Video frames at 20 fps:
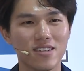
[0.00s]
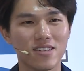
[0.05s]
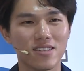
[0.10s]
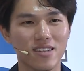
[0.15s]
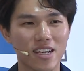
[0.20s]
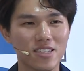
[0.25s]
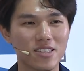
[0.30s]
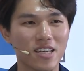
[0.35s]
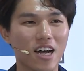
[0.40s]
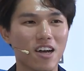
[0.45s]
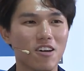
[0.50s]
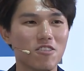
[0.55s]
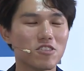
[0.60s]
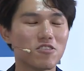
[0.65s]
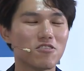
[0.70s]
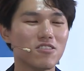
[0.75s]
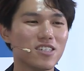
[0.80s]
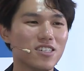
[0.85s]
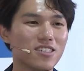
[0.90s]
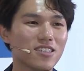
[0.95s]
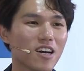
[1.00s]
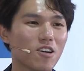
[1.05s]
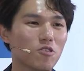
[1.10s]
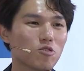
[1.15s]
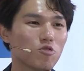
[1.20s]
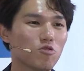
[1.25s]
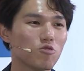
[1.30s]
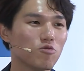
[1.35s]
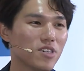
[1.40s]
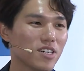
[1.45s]
That's how you learn how
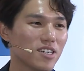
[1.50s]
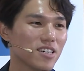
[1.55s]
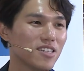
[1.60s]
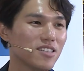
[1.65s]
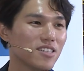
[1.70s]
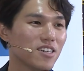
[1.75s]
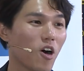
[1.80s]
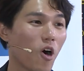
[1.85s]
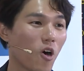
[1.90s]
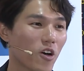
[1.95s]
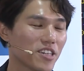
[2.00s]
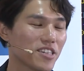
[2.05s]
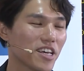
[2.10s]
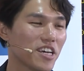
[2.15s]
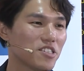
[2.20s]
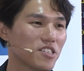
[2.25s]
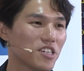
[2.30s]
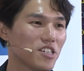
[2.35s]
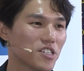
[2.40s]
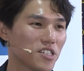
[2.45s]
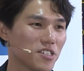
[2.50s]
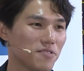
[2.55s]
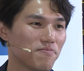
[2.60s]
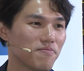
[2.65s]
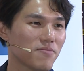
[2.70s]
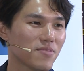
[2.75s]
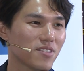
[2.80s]
to work in an organization.